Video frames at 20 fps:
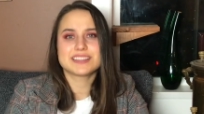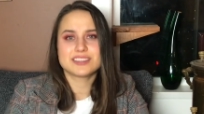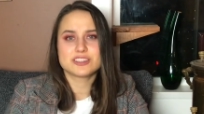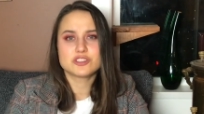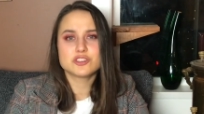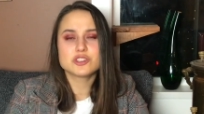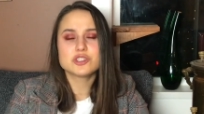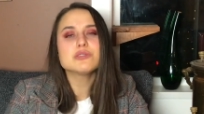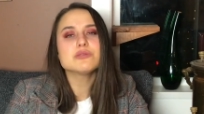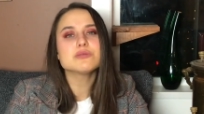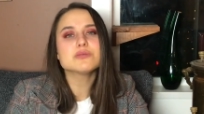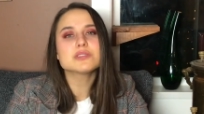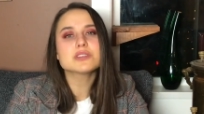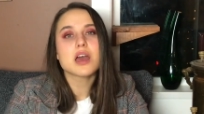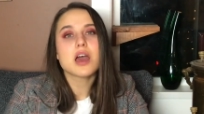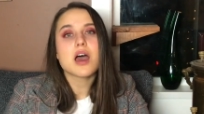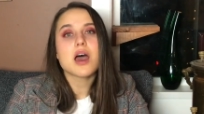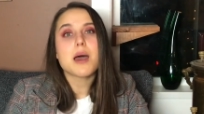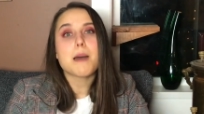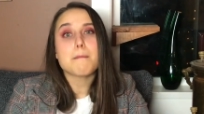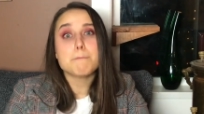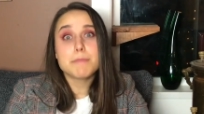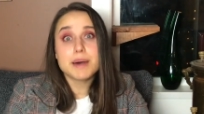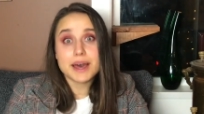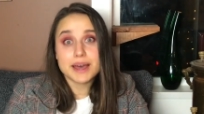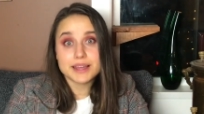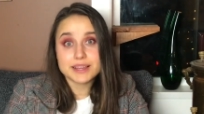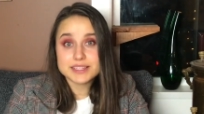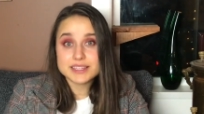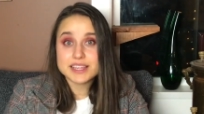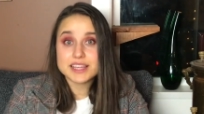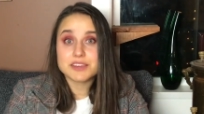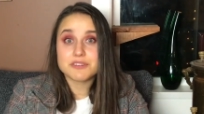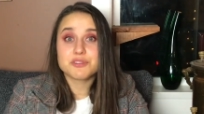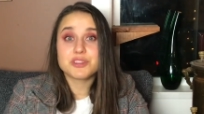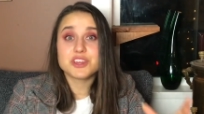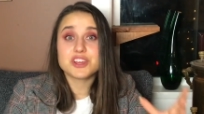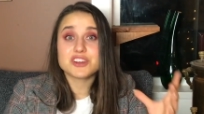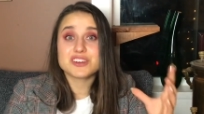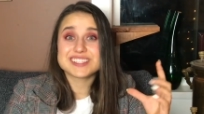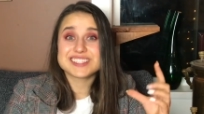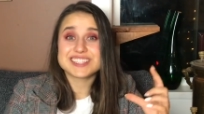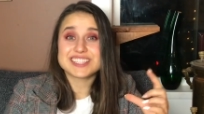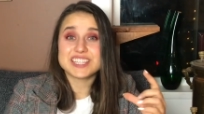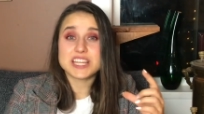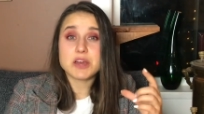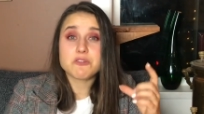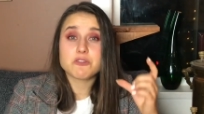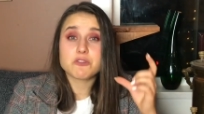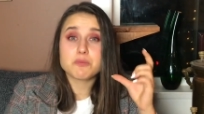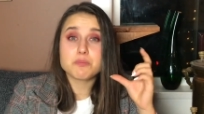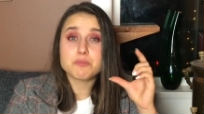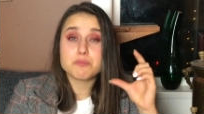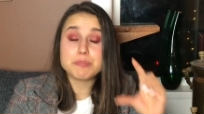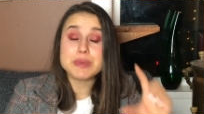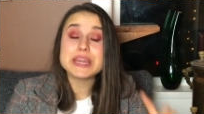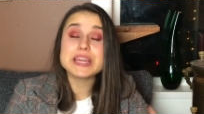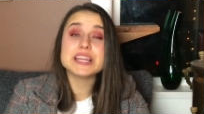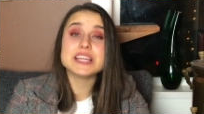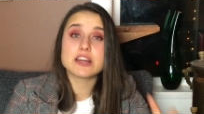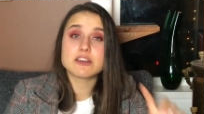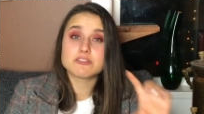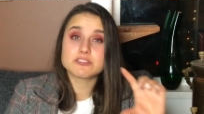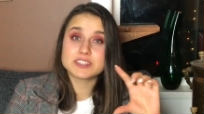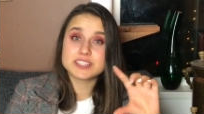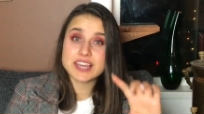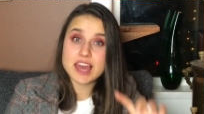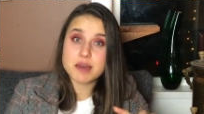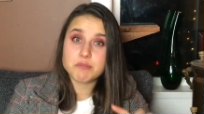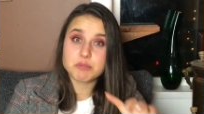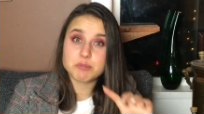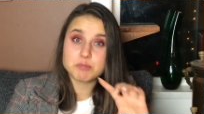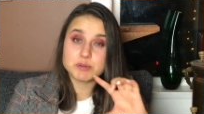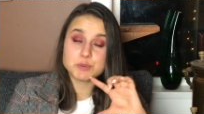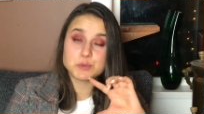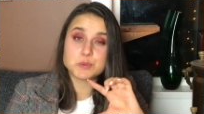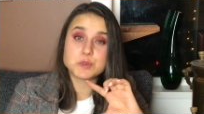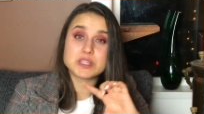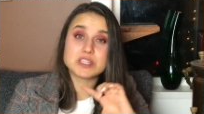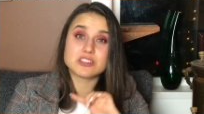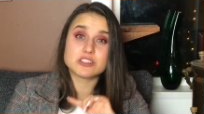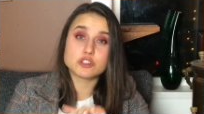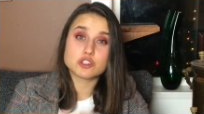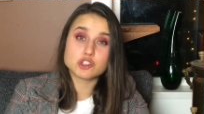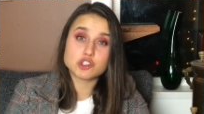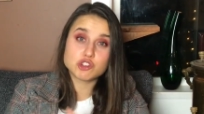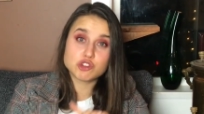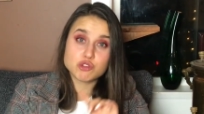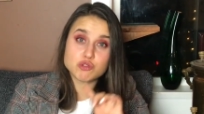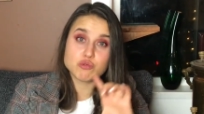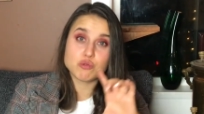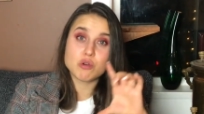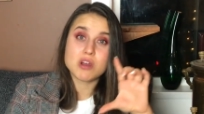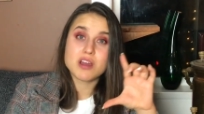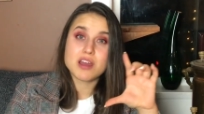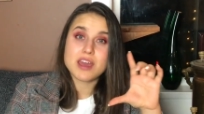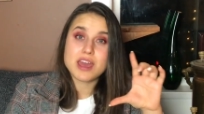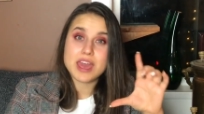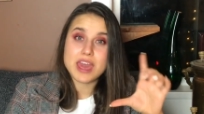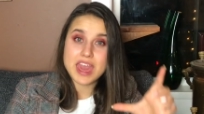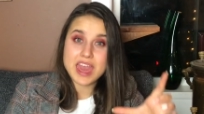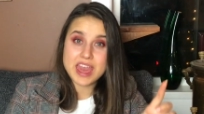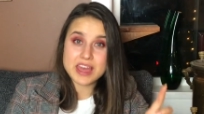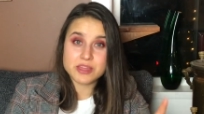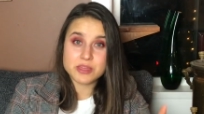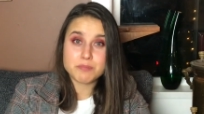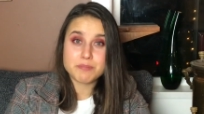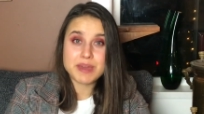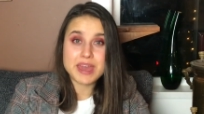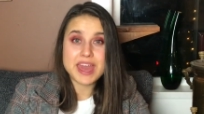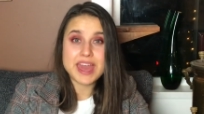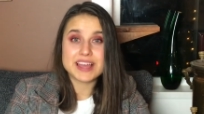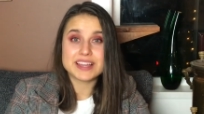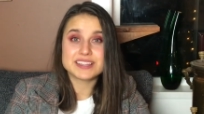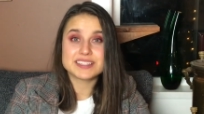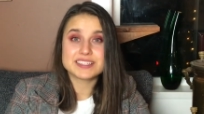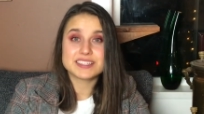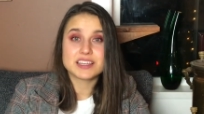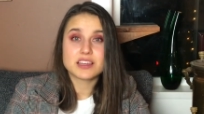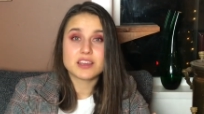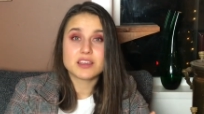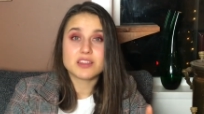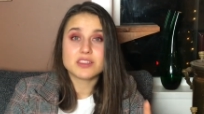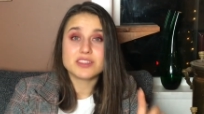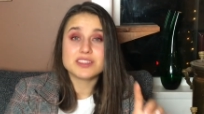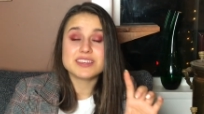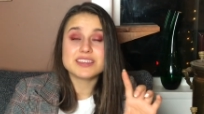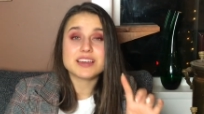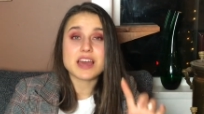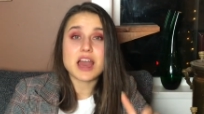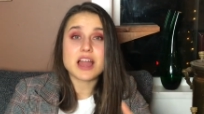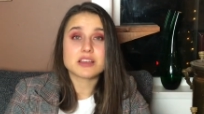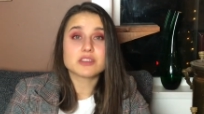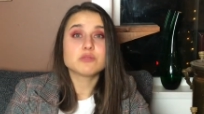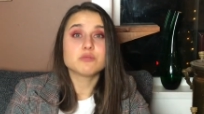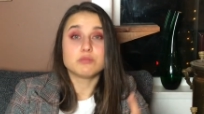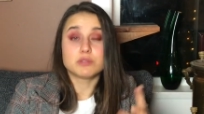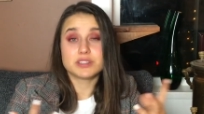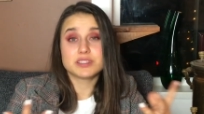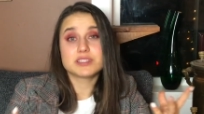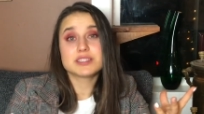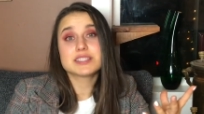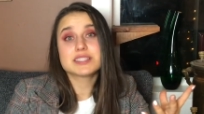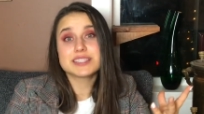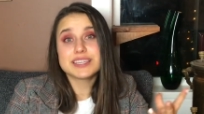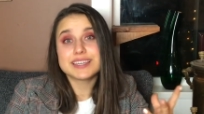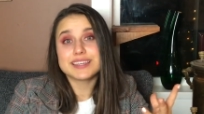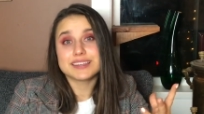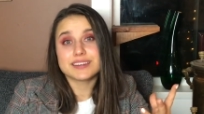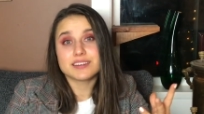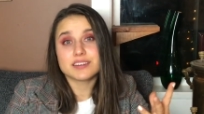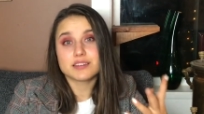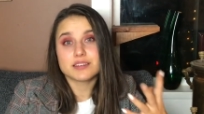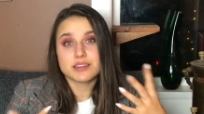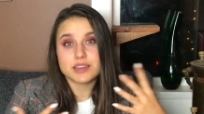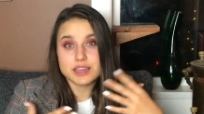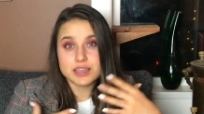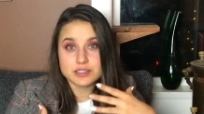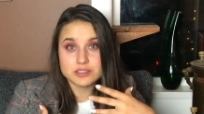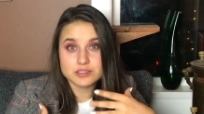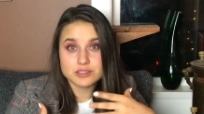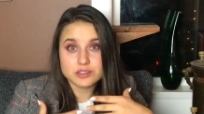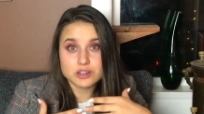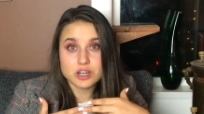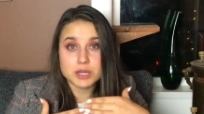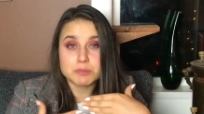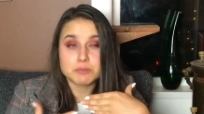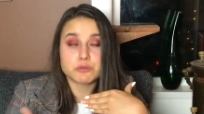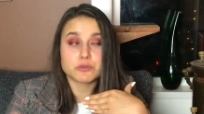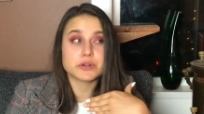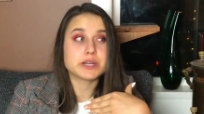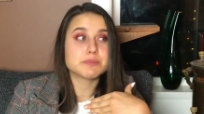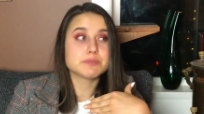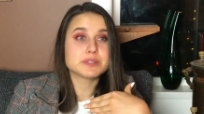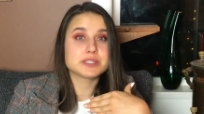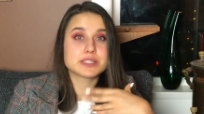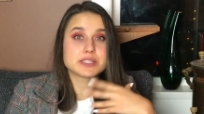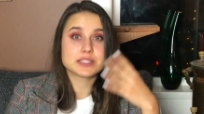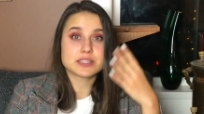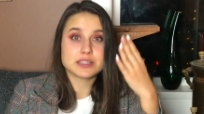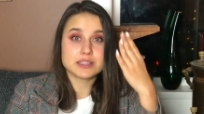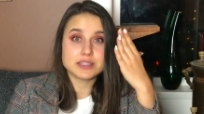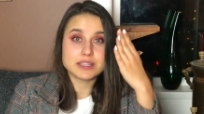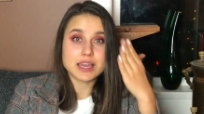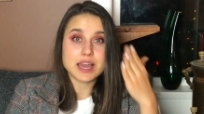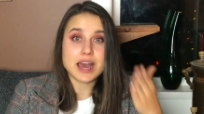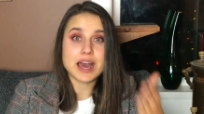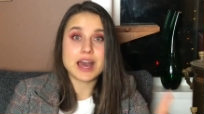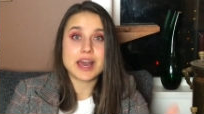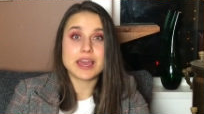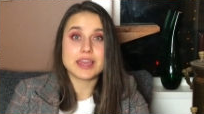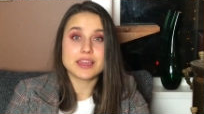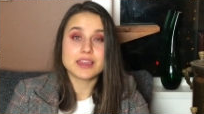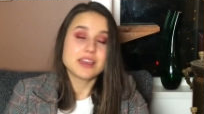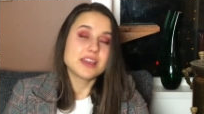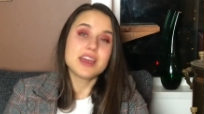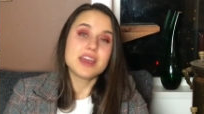and the shoes, but if there is big enough gap between the shoe and the pant, the skin, it abrupts the eye